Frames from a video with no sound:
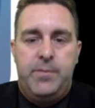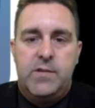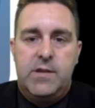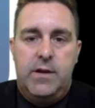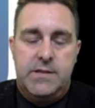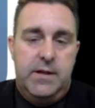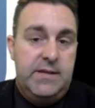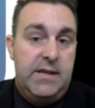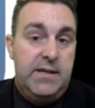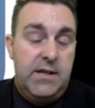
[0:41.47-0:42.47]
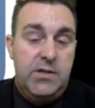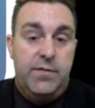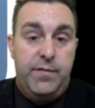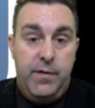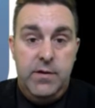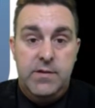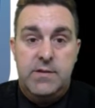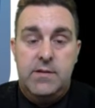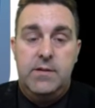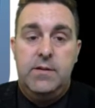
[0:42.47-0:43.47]
science and IT teacher
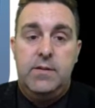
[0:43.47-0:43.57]
first.